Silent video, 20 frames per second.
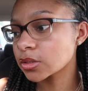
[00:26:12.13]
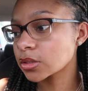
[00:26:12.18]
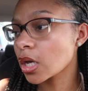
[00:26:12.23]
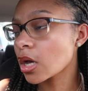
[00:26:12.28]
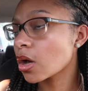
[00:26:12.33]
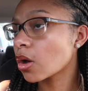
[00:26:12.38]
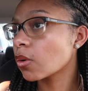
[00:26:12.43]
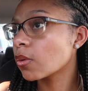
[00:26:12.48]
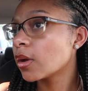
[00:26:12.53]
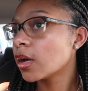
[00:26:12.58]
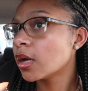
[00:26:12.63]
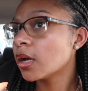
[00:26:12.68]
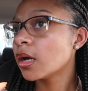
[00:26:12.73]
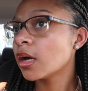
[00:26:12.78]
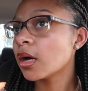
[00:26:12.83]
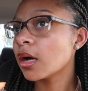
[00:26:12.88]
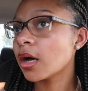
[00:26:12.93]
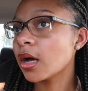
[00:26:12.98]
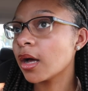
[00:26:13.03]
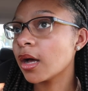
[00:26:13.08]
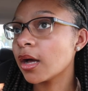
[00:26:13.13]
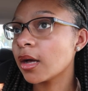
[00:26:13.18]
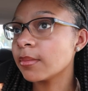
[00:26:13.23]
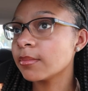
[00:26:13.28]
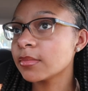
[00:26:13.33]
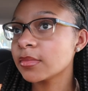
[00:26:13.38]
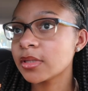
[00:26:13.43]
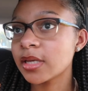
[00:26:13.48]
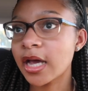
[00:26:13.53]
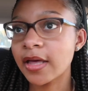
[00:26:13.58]
so
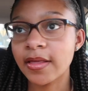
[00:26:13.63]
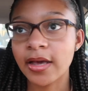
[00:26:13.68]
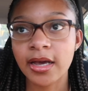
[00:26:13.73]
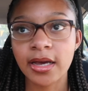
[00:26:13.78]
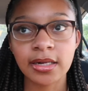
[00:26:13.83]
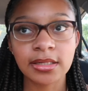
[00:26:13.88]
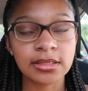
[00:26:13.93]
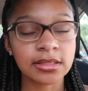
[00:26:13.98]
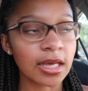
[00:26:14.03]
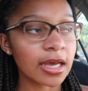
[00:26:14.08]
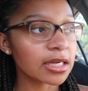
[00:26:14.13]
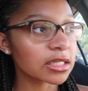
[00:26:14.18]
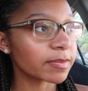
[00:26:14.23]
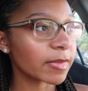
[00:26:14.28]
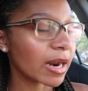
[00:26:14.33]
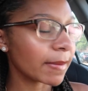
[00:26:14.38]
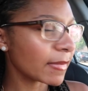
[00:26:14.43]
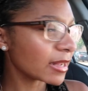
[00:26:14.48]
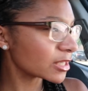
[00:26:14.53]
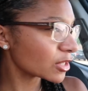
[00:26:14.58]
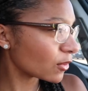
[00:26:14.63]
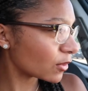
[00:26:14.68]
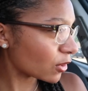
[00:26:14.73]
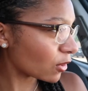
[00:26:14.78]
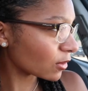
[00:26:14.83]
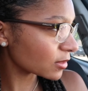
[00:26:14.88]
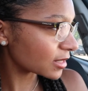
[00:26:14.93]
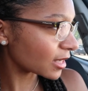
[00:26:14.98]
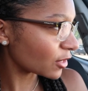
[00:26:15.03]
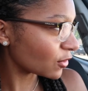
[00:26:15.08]
um yeah that kind of sucked but i'm about to go on
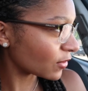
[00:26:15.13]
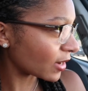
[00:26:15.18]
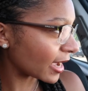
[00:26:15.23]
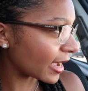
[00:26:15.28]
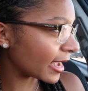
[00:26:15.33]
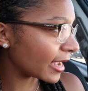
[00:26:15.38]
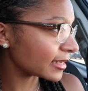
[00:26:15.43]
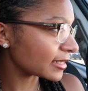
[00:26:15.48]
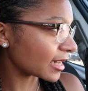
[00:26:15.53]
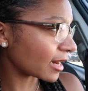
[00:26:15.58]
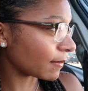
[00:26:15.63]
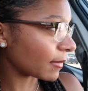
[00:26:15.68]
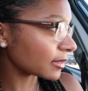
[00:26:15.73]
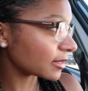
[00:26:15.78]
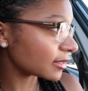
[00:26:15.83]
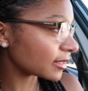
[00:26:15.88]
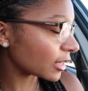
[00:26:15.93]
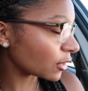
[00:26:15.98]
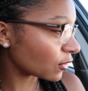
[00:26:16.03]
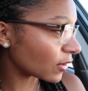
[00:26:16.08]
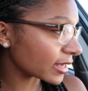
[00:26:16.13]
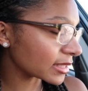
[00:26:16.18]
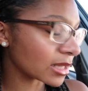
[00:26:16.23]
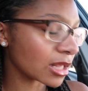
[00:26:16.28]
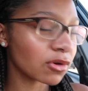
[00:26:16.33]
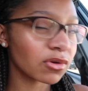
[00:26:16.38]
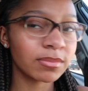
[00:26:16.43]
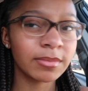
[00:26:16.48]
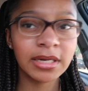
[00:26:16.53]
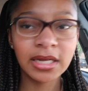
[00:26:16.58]
ulta you guys and i'm about to take you guys
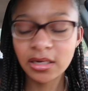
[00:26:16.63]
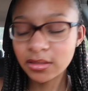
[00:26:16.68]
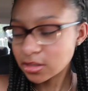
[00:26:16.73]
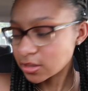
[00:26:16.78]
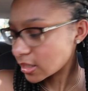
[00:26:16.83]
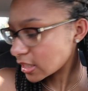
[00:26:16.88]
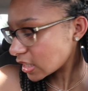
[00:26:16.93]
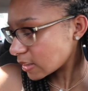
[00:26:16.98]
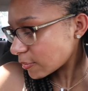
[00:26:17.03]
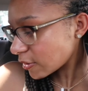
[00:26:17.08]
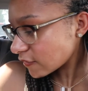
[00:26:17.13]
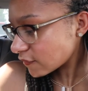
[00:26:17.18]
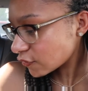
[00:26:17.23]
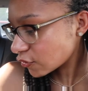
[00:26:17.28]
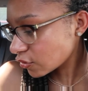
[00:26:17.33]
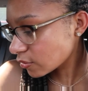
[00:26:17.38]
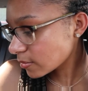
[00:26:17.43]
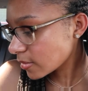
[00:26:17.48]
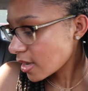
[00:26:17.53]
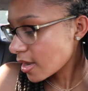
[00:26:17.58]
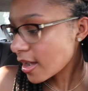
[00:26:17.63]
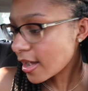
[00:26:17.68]
along with me to get, to get a perfume